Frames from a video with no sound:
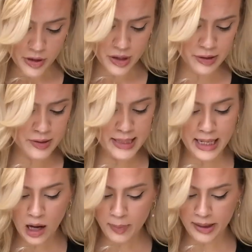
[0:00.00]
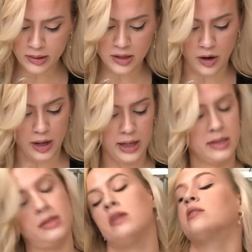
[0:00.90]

So you've seen how bad the scarring is.